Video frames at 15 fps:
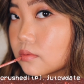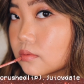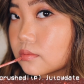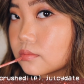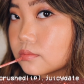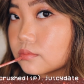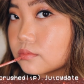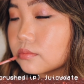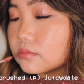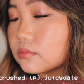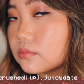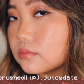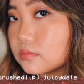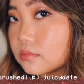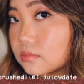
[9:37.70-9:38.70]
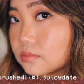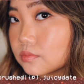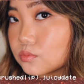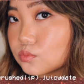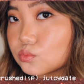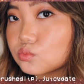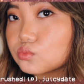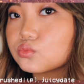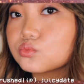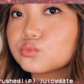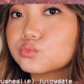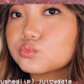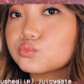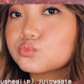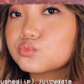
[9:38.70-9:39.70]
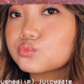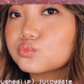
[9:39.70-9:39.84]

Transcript: one is very similar to the Kaja Heart Melter